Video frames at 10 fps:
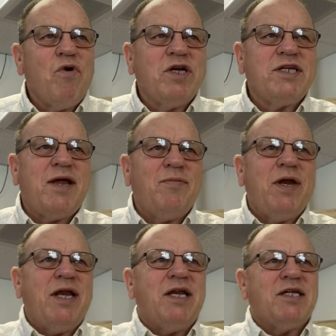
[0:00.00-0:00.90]
What does that
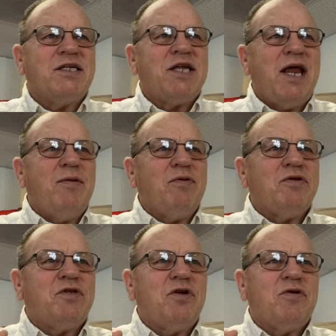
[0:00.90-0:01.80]
mean? He's
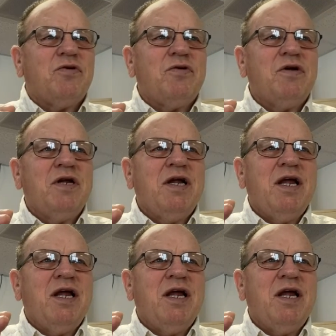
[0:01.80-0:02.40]
able to